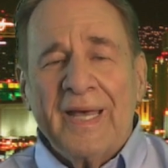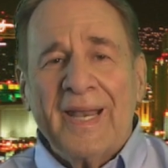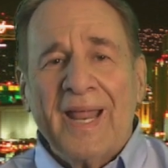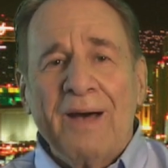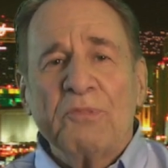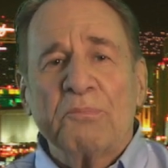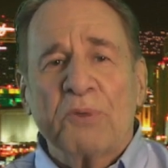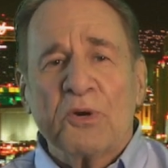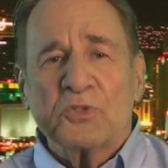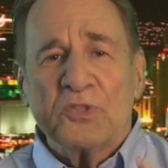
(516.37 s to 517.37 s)
And I'm the
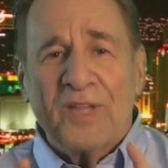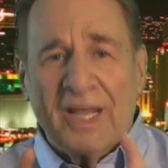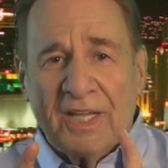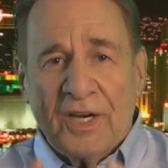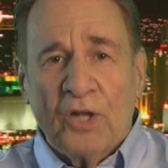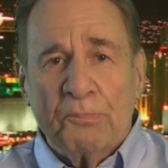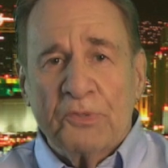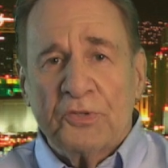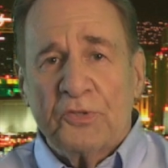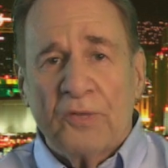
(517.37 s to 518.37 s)
person that can help
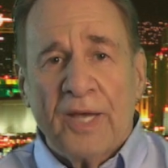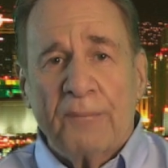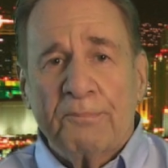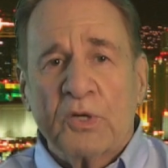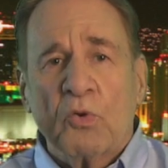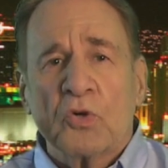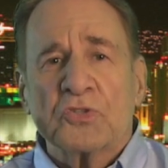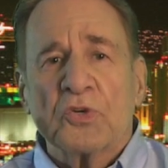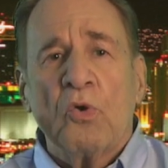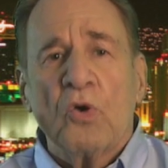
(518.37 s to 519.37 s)
you do that,
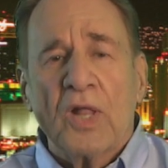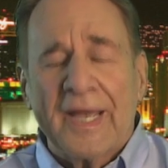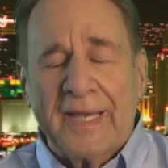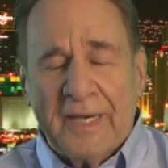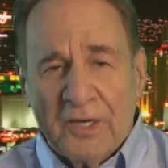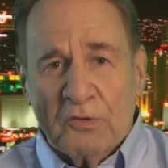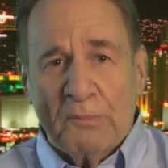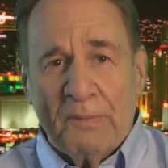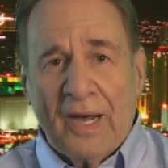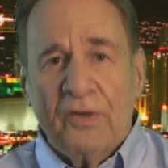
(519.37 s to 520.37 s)
because all I care
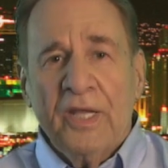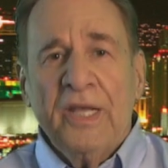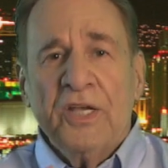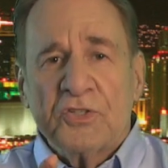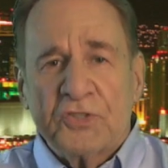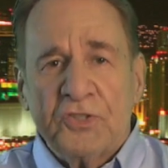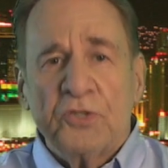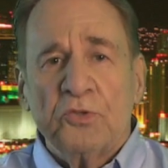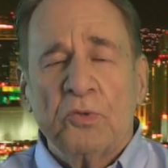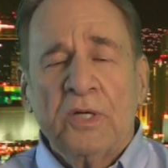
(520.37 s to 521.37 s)
about is
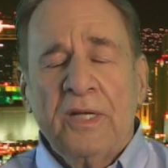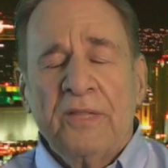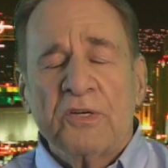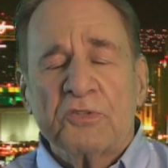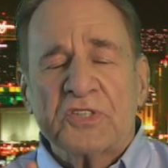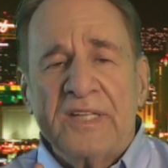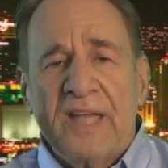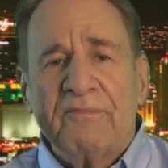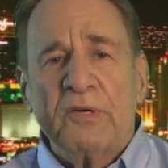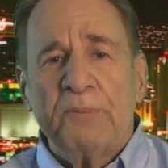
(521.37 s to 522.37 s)
you. There's
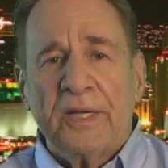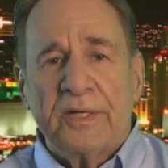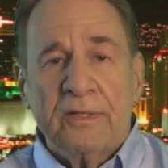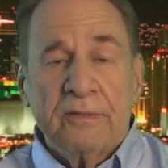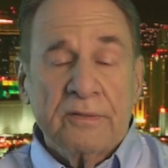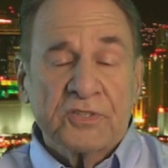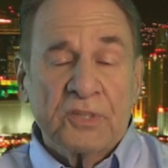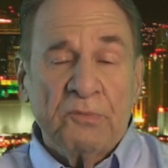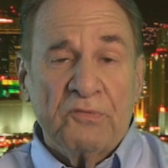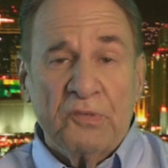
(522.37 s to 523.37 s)
never been, and
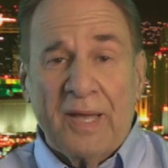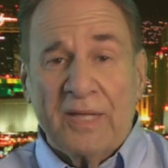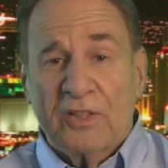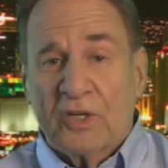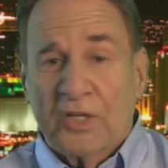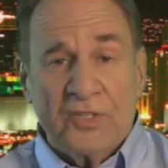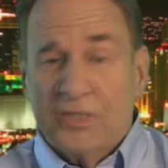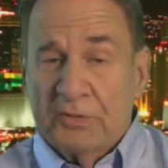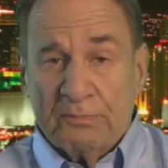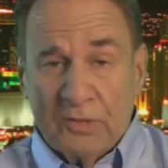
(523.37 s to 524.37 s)
some of you may look at
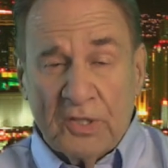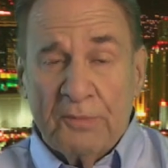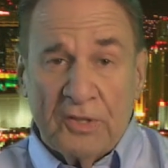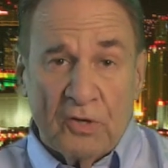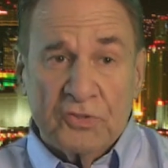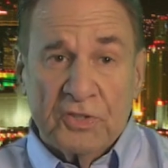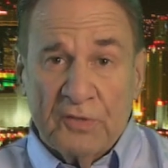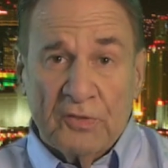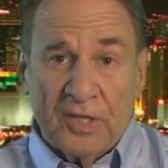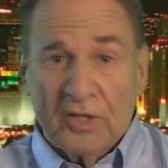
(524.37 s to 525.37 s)
this, and believe me, those of
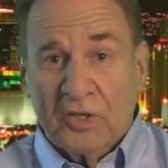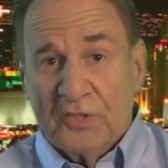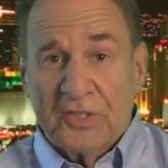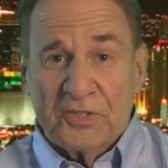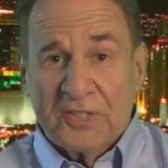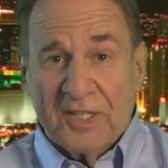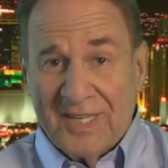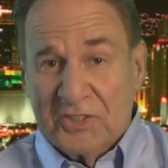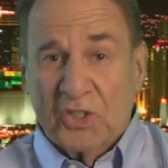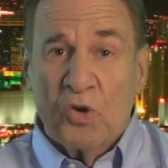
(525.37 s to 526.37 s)
you that look at this,
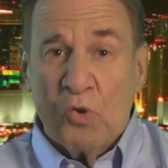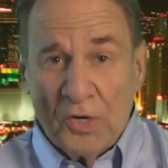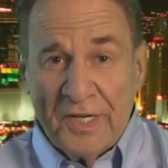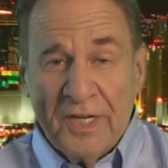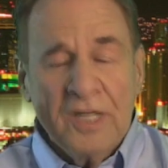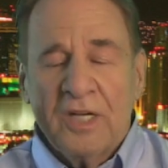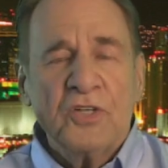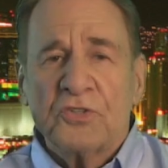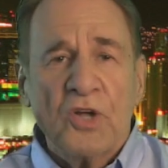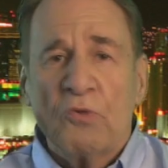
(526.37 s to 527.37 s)
that's corny,
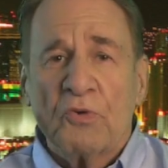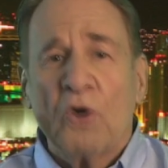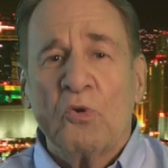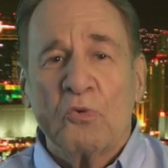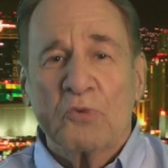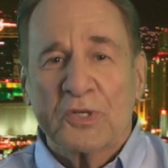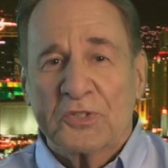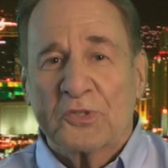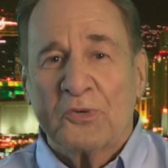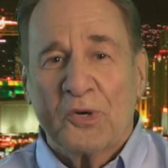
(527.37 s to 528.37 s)
you don't know who
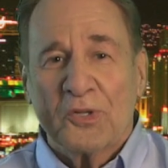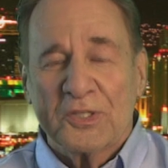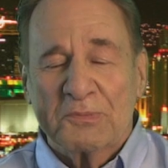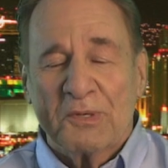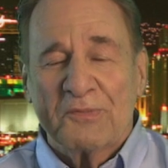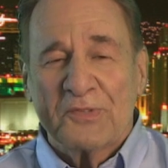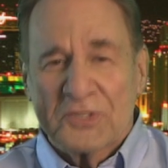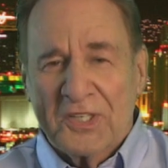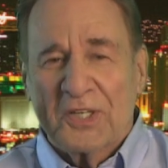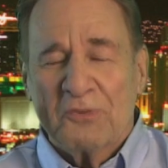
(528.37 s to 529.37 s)
Richard Kall is, but if you
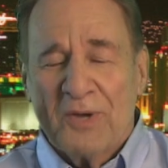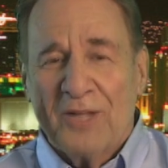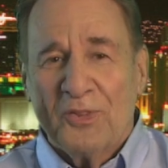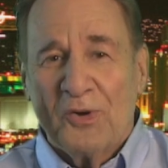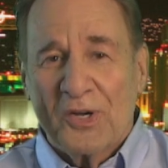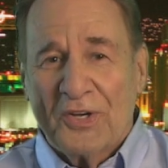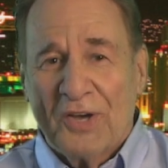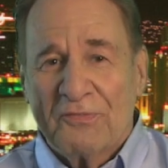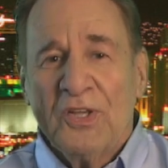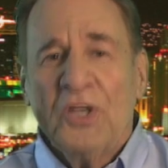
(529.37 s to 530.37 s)
stick around long
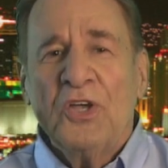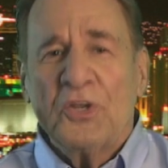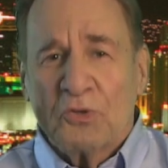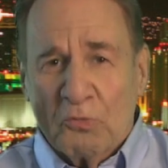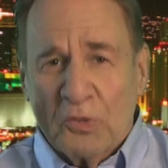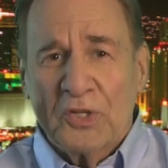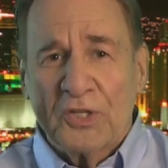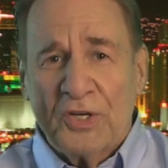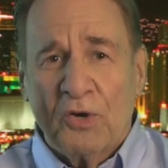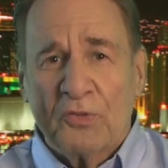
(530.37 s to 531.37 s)
enough, you'll
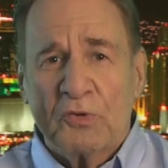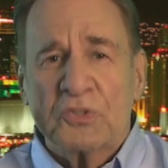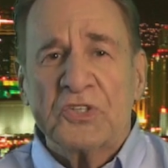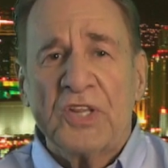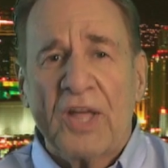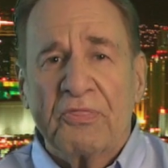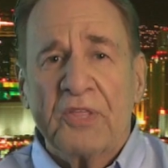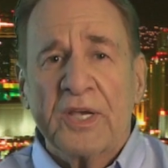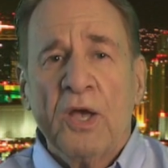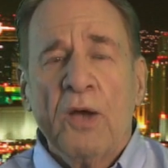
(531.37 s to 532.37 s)
really know. There is
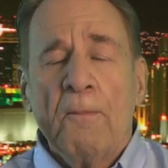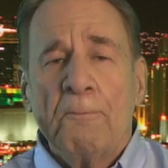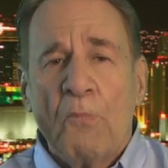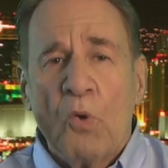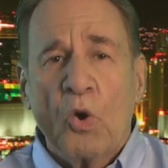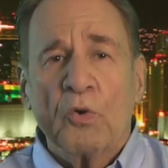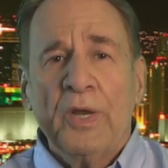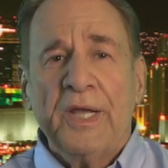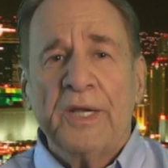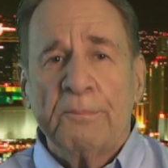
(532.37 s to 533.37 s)
nothing
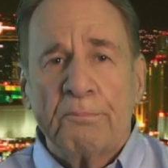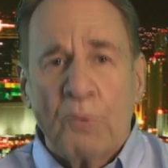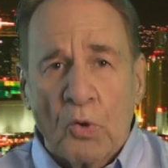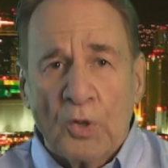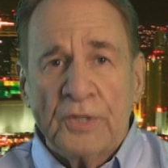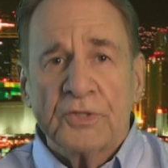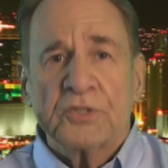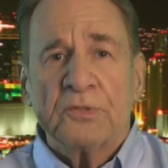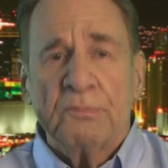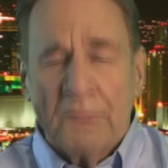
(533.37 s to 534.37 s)
more
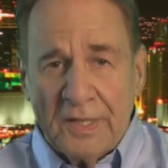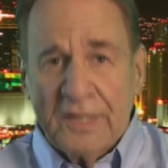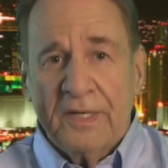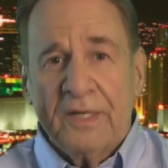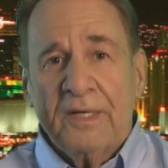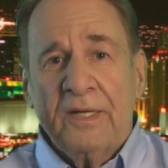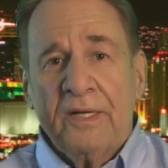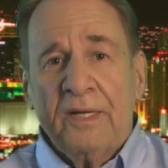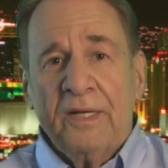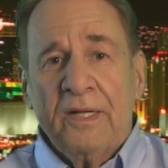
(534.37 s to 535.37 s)
important to me
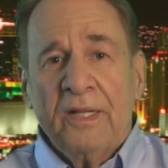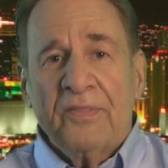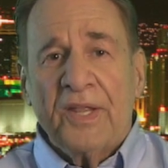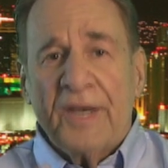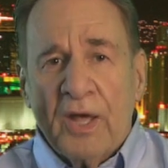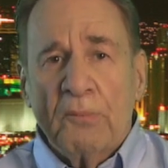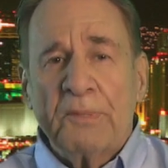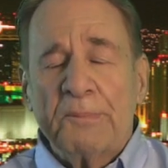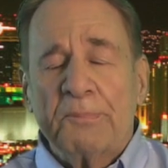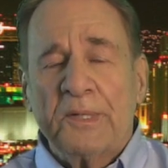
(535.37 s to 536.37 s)
than
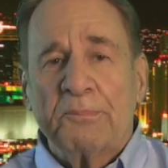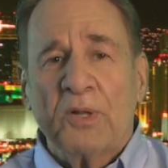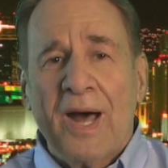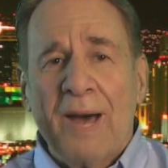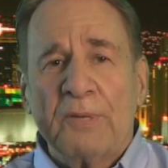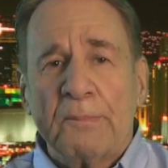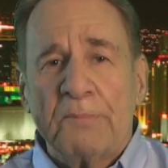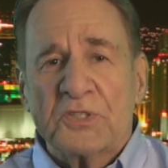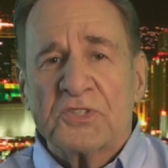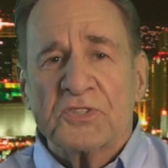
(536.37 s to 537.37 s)
helping people. I'm in the
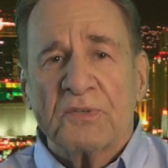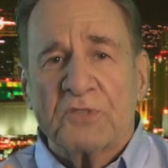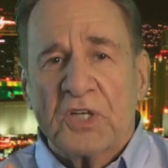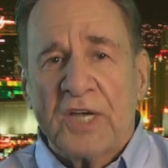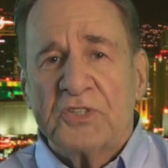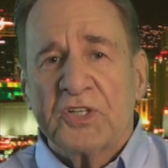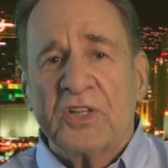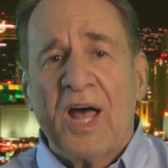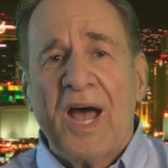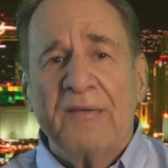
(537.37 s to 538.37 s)
business of
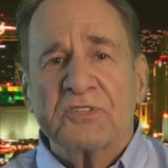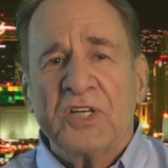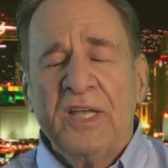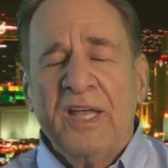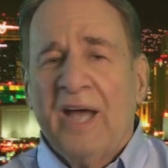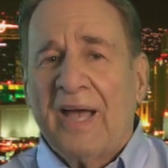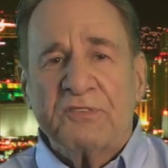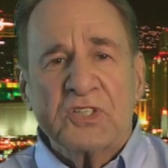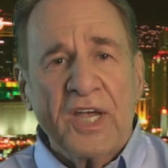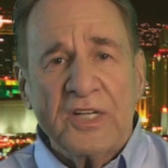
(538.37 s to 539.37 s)
changing lives.
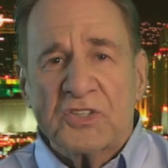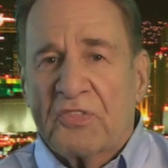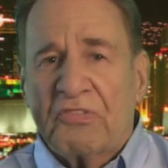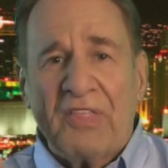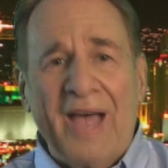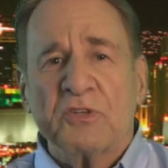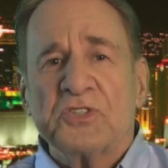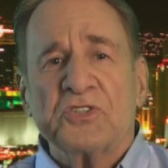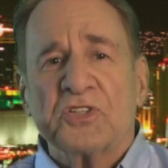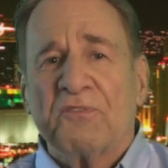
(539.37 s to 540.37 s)
I've changed
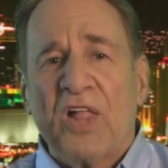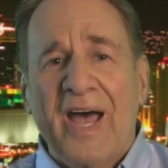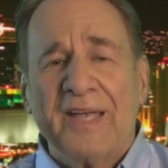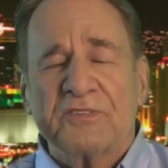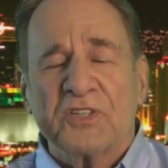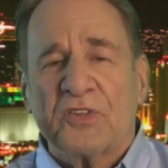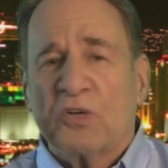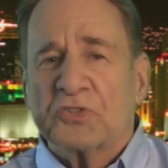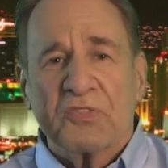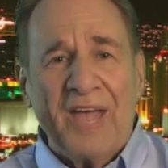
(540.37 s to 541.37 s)
thousands of lives, and
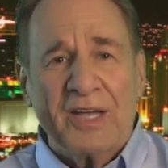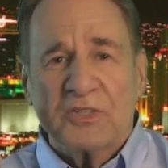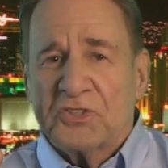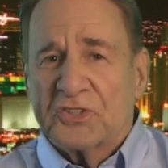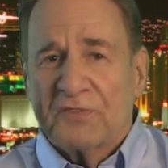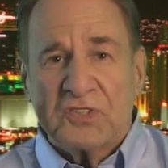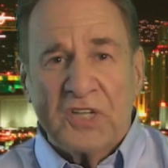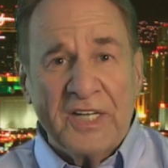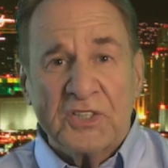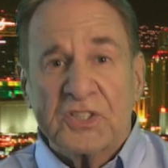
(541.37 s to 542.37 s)
those thousands have
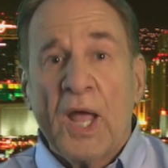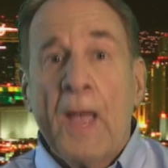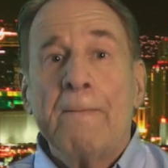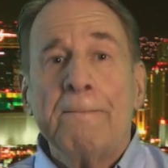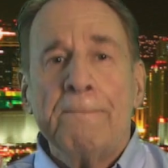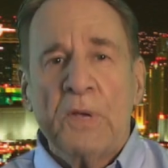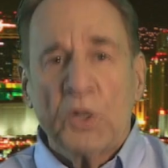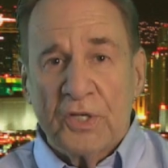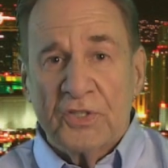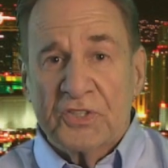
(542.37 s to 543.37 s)
changed
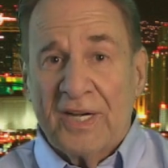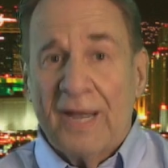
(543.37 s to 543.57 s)
millions.